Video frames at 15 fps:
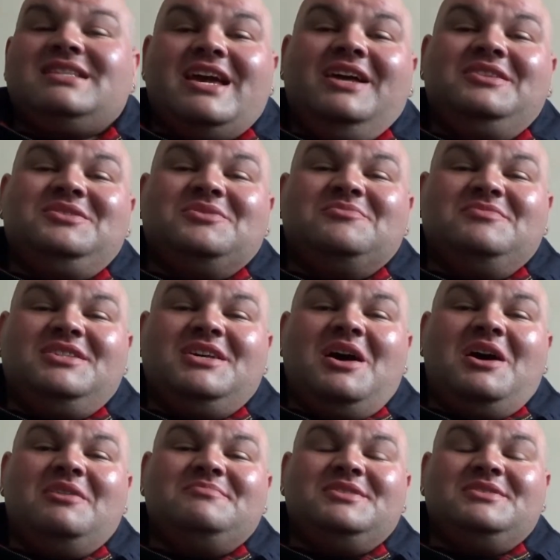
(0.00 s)
Yeah,
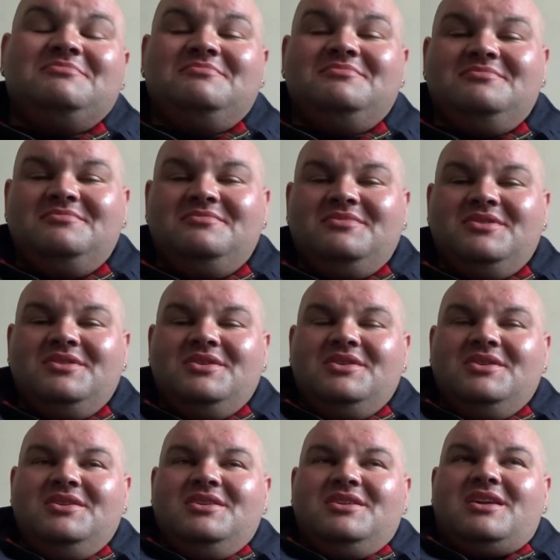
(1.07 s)
sometimes.
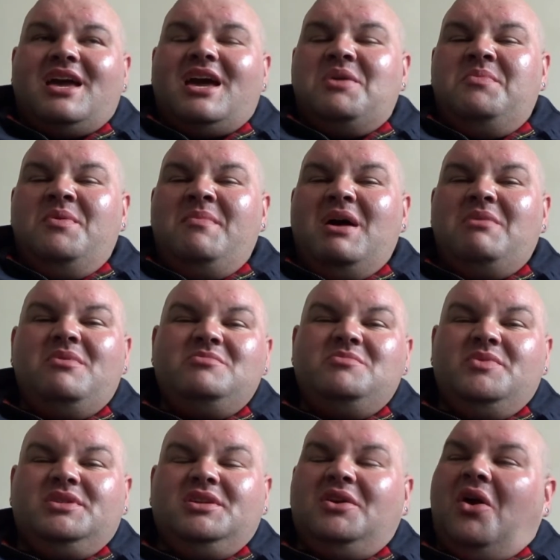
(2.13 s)
Yeah, we met when
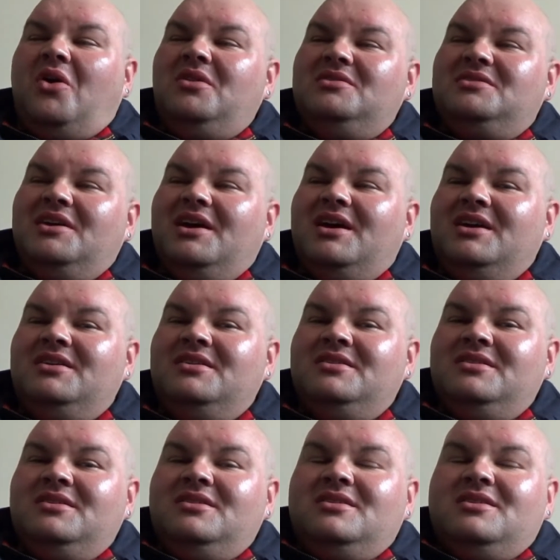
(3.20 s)
we was on holiday.
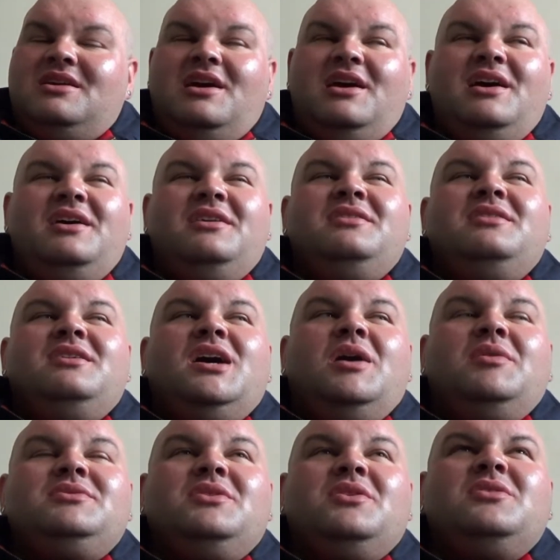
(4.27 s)
Yeah, I
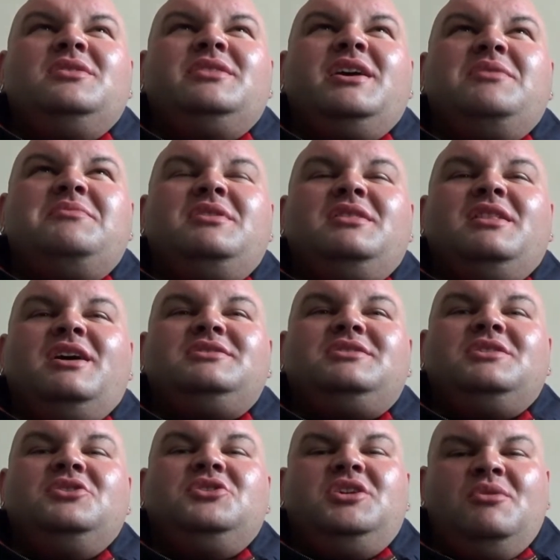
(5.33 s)
was on holiday with
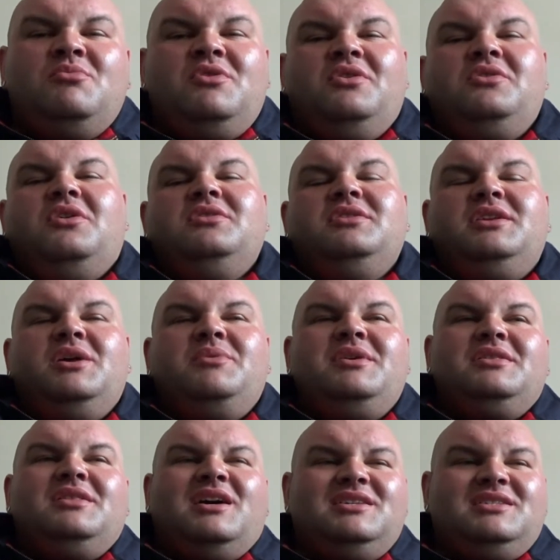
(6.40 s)
lads, she were on holiday
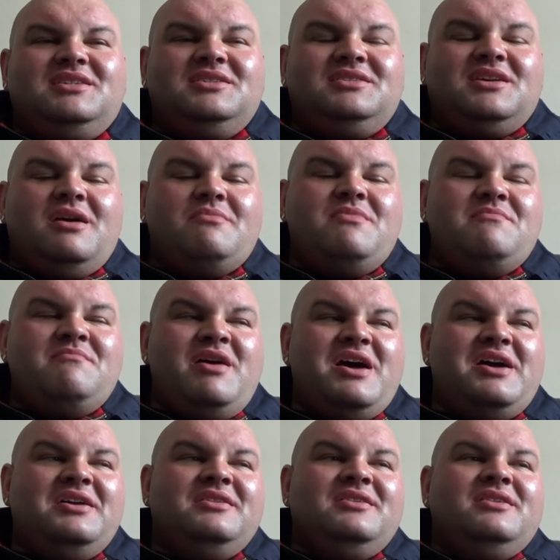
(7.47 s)
with lasses, and we
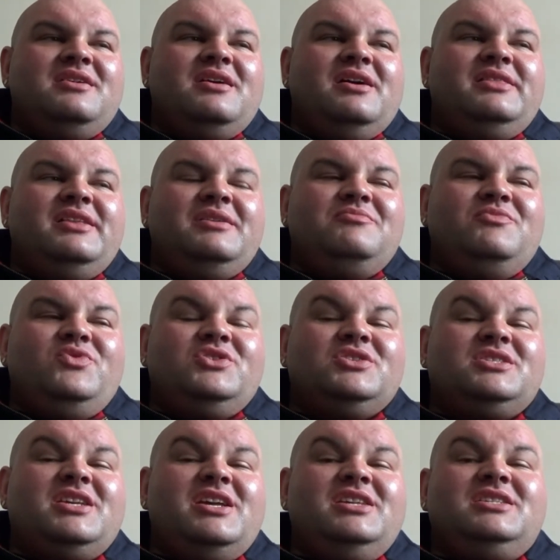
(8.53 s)
met, and then we
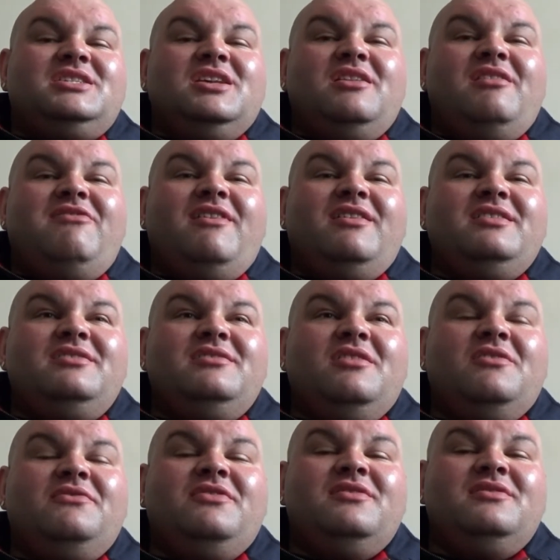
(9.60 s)
just instantly fell in
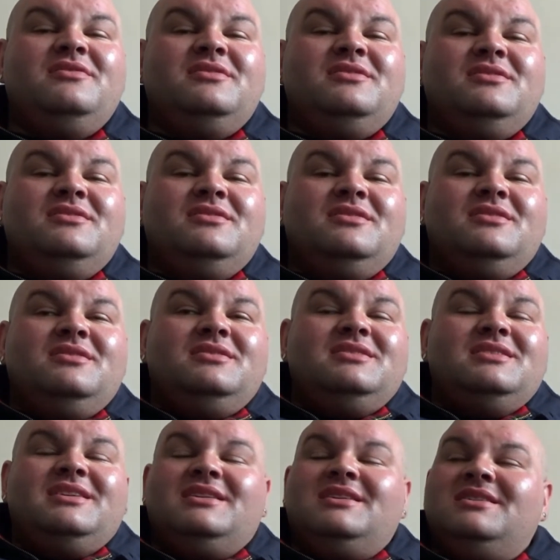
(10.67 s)
love.
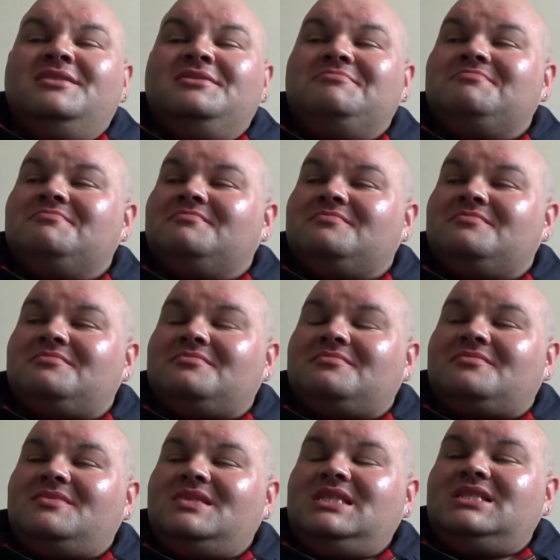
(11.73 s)
Yeah,
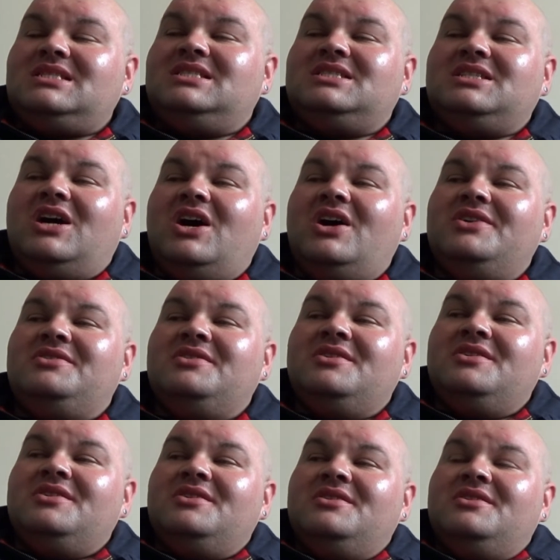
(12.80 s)
started,
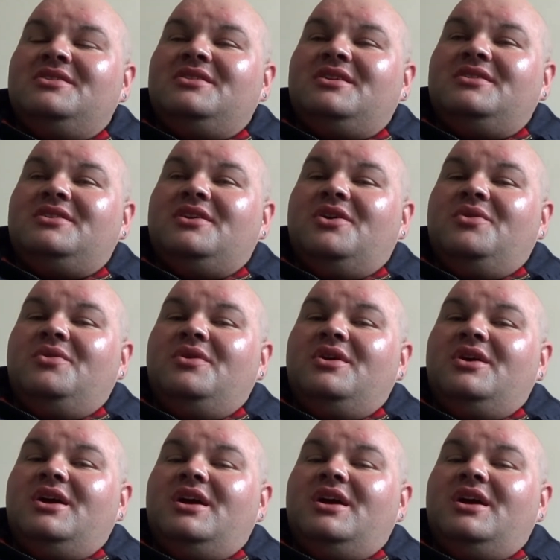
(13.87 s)
you know,